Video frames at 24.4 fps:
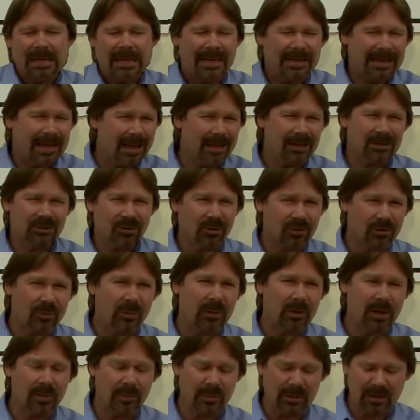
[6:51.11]
it kind of starts
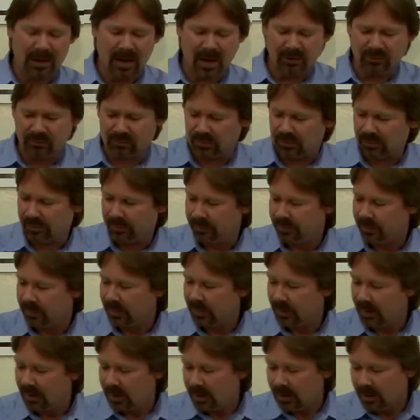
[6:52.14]
becoming natural.
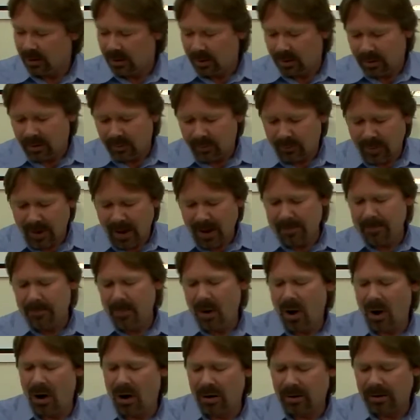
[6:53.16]
By
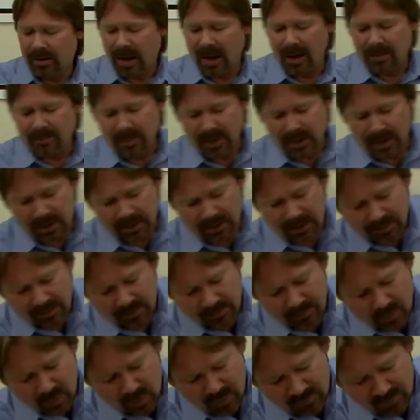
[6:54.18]
mark, I mean
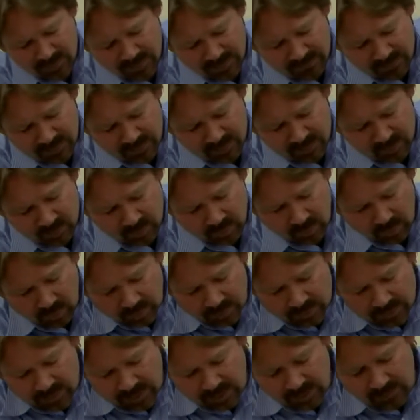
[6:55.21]
the movement of the
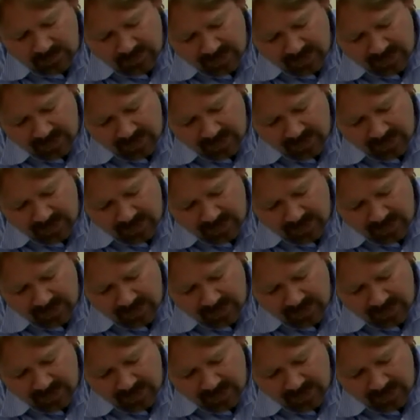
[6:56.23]
tool is going